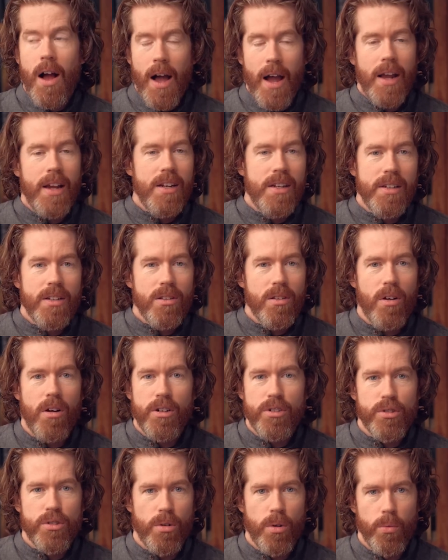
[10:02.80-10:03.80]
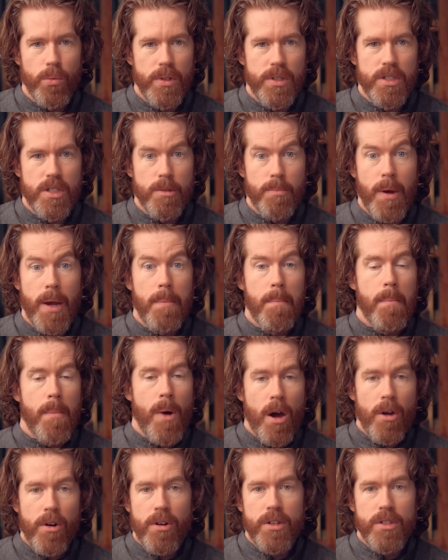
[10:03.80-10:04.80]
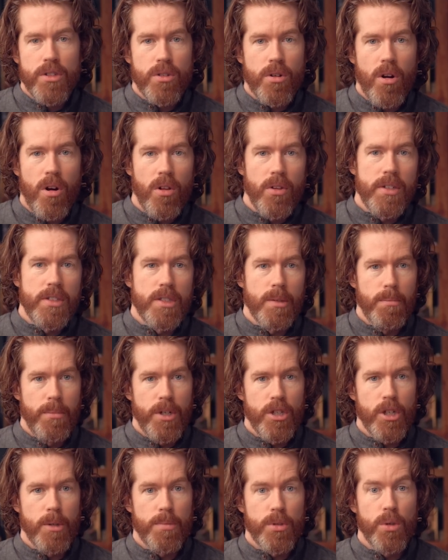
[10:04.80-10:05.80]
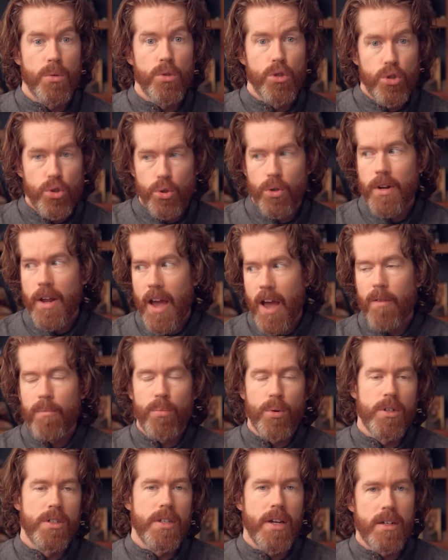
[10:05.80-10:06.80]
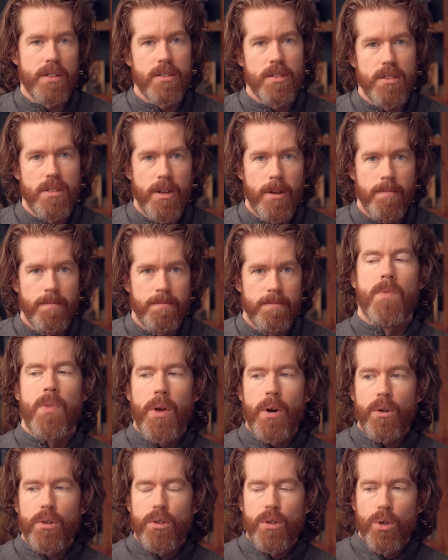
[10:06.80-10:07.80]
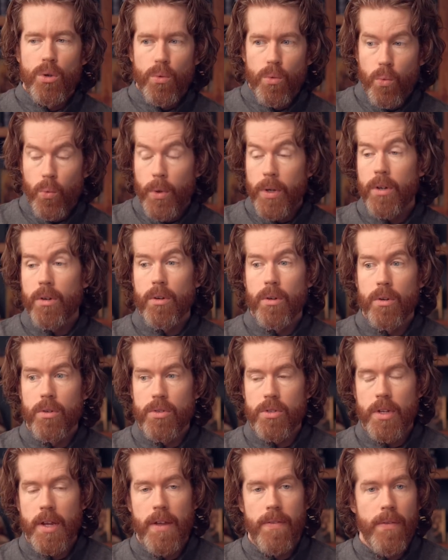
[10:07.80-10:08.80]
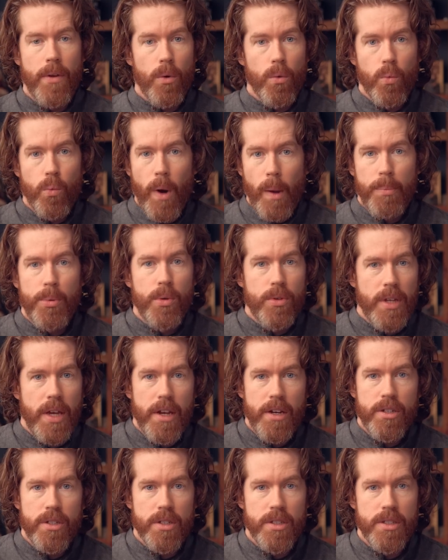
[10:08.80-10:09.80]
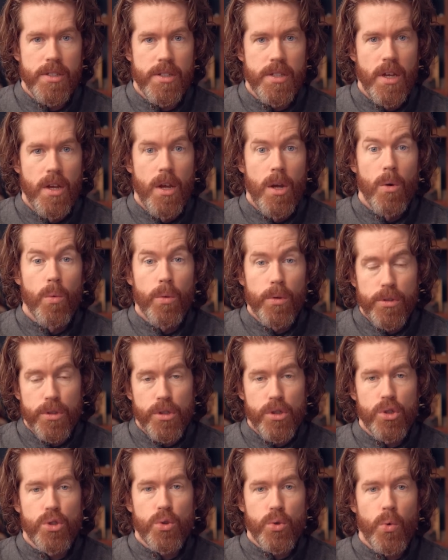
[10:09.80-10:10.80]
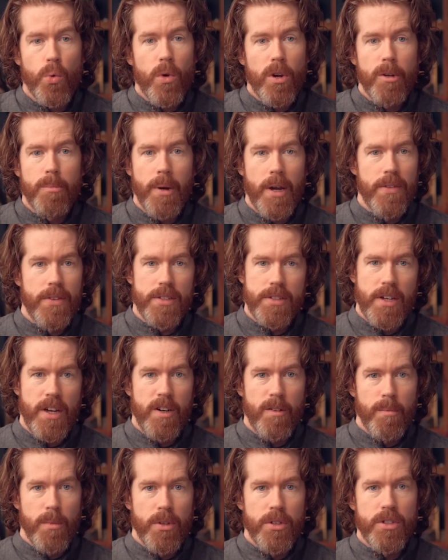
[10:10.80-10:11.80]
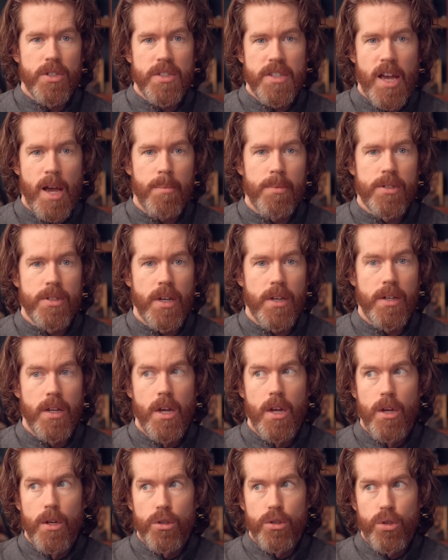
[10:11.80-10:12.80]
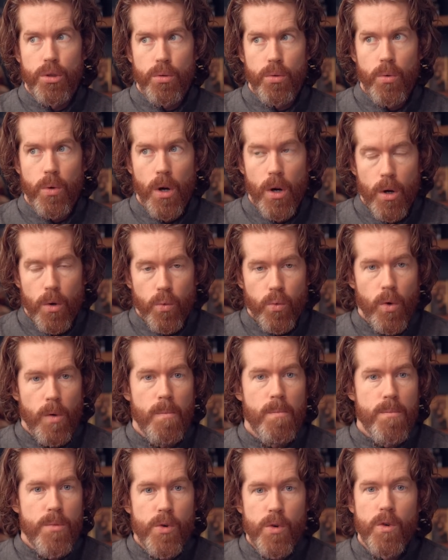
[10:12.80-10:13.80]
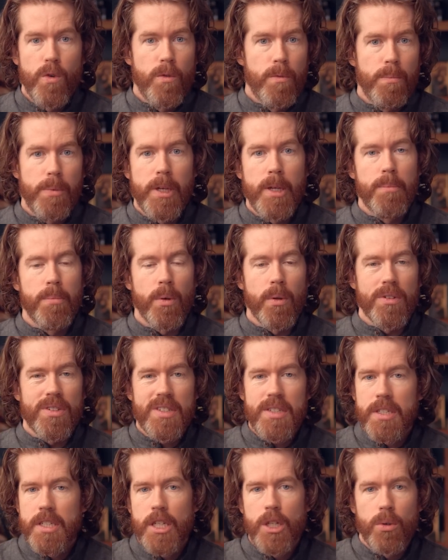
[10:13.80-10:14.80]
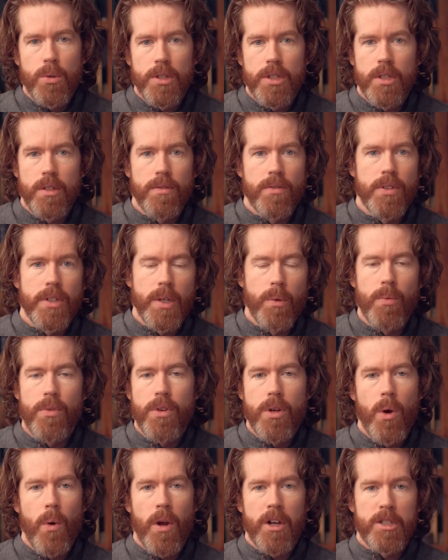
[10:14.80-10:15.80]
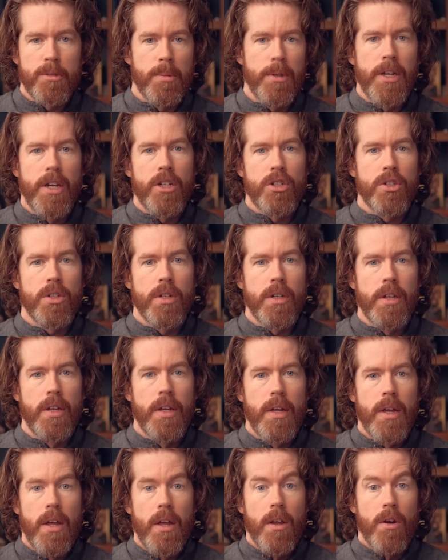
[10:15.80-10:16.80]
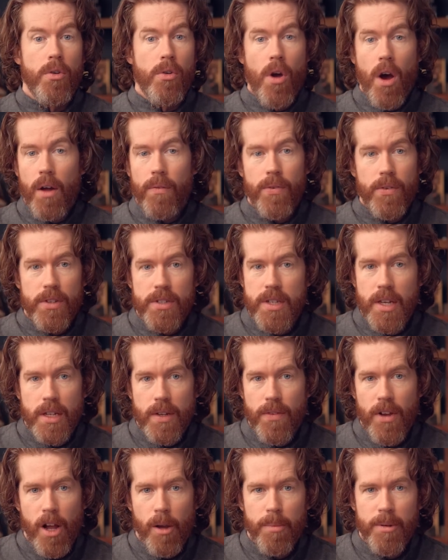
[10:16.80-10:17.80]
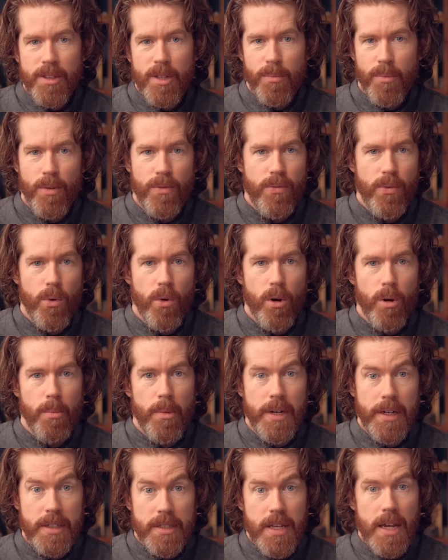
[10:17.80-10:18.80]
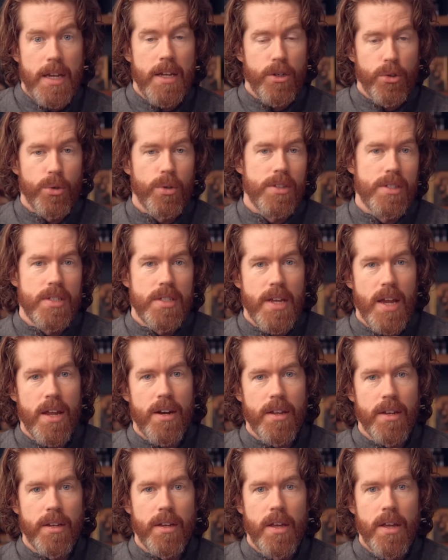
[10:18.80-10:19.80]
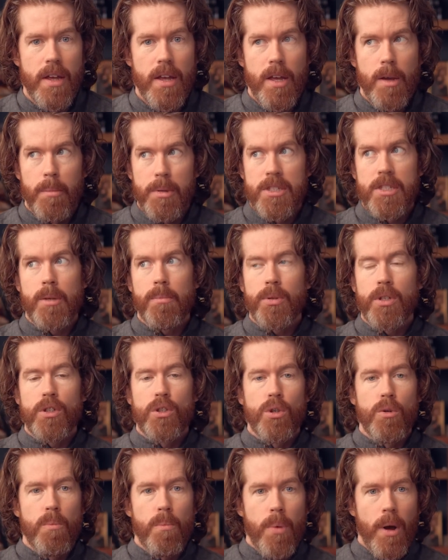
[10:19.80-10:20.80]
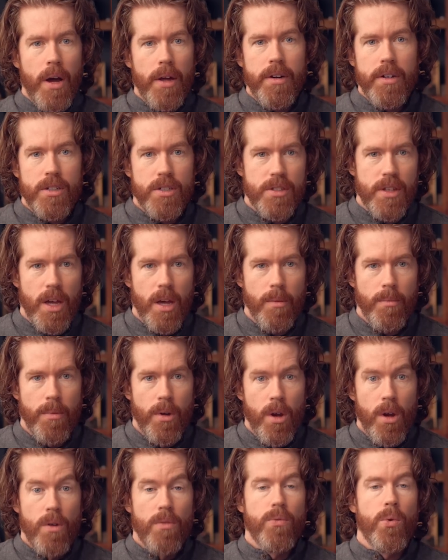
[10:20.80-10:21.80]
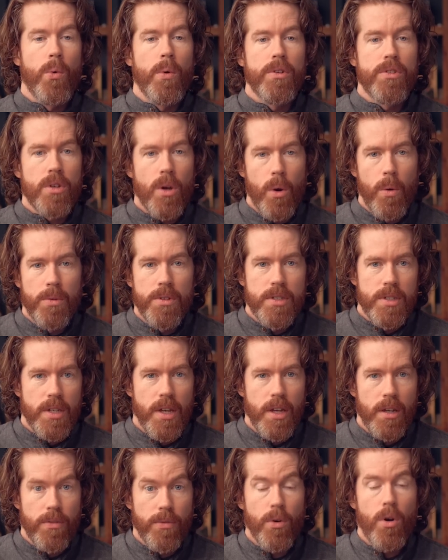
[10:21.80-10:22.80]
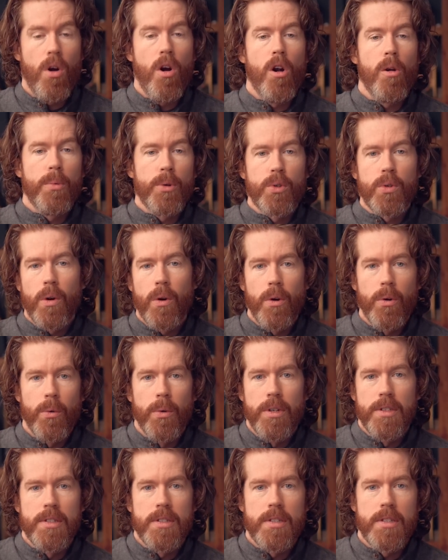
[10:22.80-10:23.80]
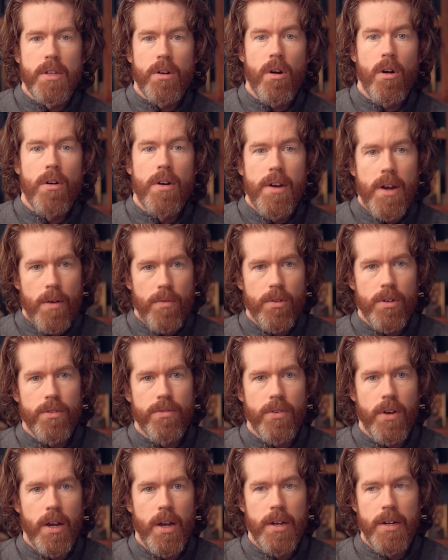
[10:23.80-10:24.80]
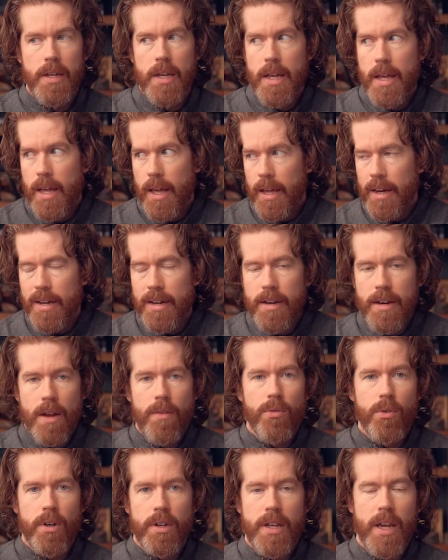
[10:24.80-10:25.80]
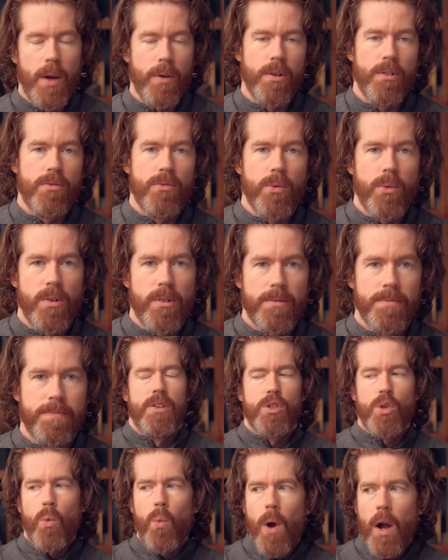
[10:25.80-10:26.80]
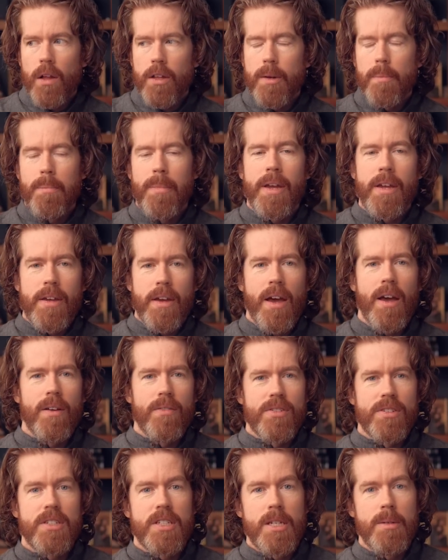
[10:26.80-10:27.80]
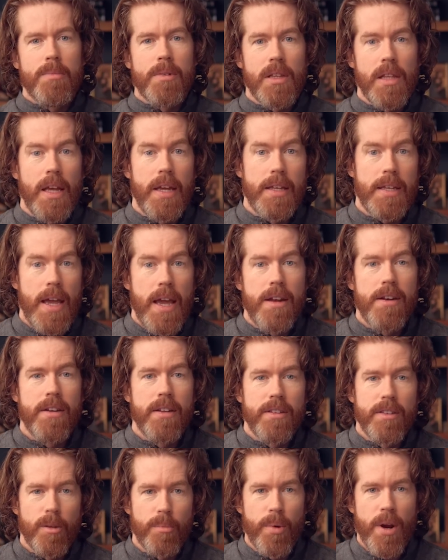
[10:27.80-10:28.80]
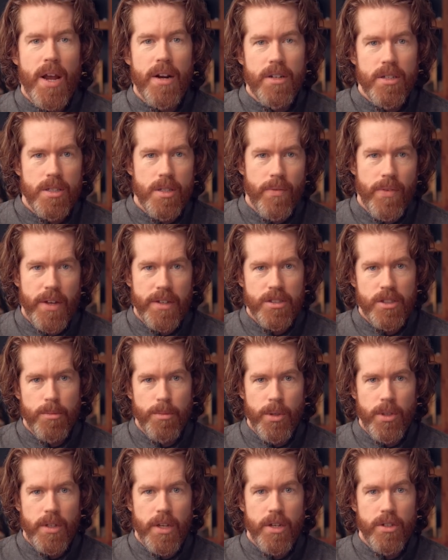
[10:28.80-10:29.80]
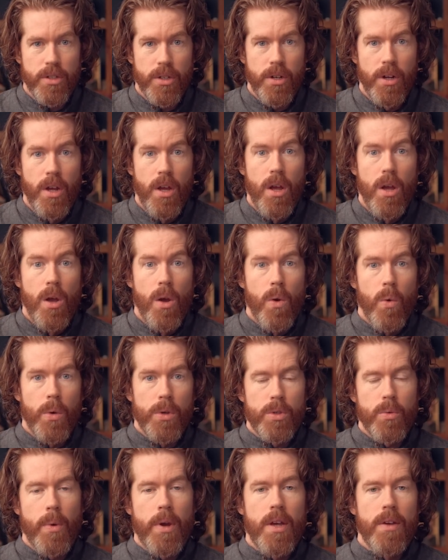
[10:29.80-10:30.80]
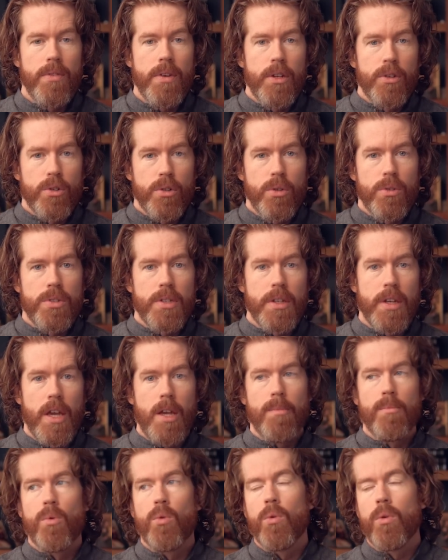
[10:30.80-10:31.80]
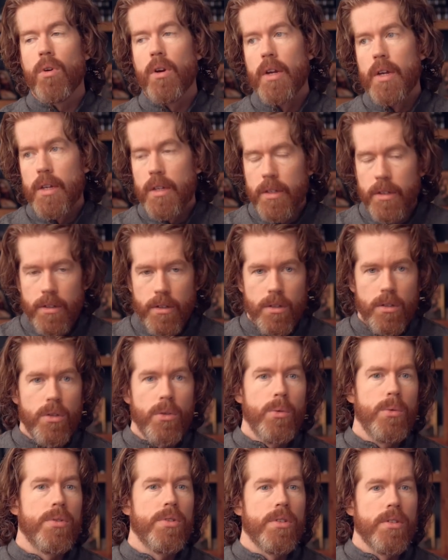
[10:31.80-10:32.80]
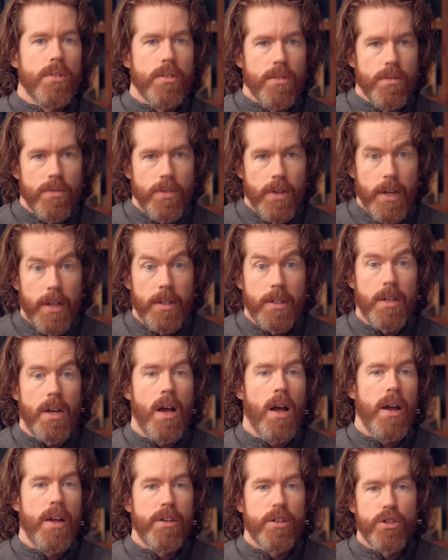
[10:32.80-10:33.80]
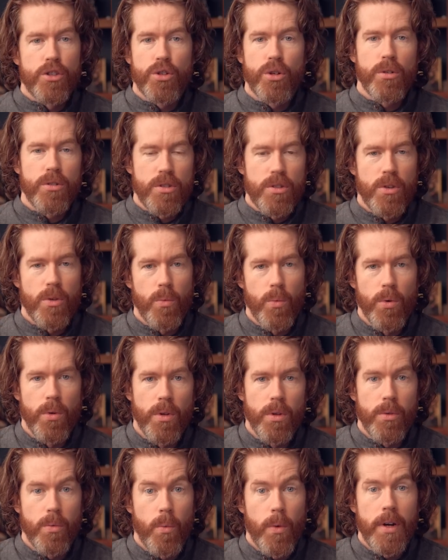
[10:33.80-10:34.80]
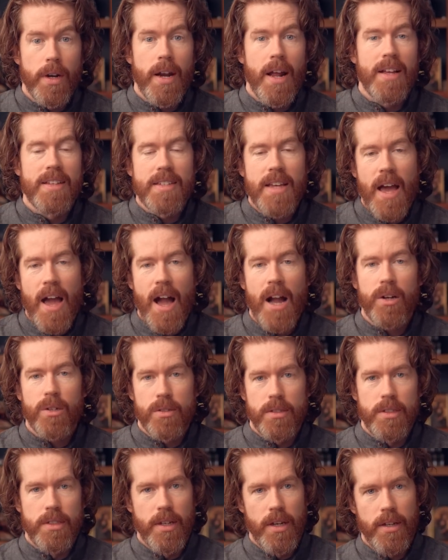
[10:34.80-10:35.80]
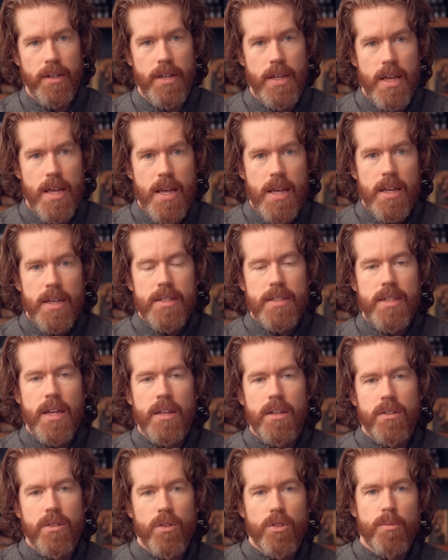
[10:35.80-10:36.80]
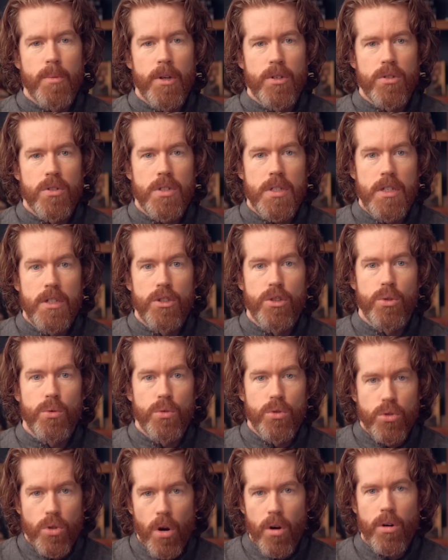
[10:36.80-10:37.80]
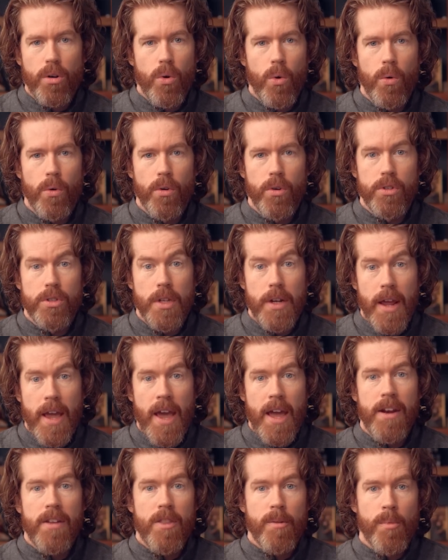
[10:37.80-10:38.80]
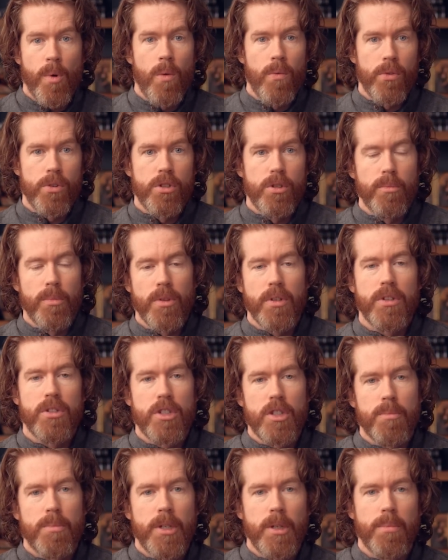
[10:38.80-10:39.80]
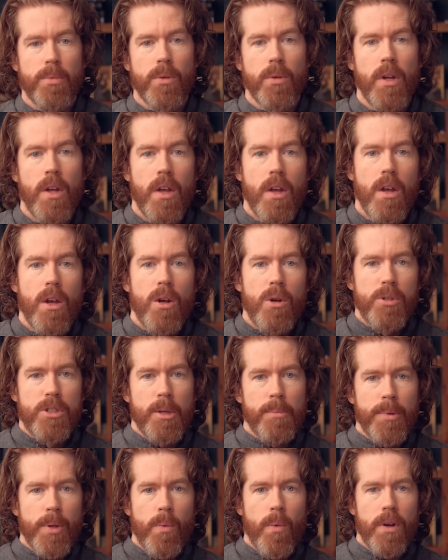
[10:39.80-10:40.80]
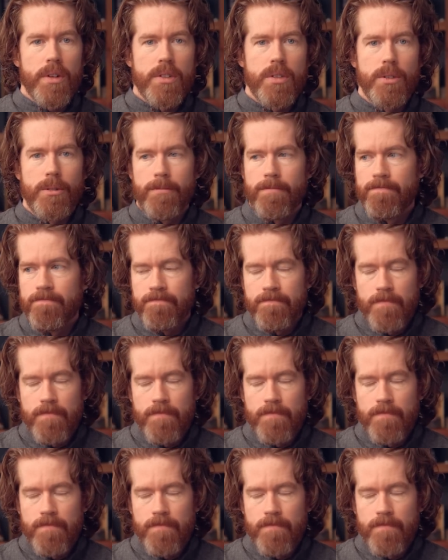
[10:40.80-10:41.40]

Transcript: ideological reasons by modernist colleagues and bishops who should have protected them. Their careers and their reputations were destroyed by this kind of malicious appetite to remove people secretively with no explanation, not for the sake of helping them reform and attain good standing, but simply to punish them for its own sake, for arbitrary reasons that are never defined and never accounted for. So while it may have seemed like ending the practice of excommunication was a way of introducing a more inclusive and kind church to the world, what it has actually done is taken those measures into dark corners and handed them over to malicious people who simply want to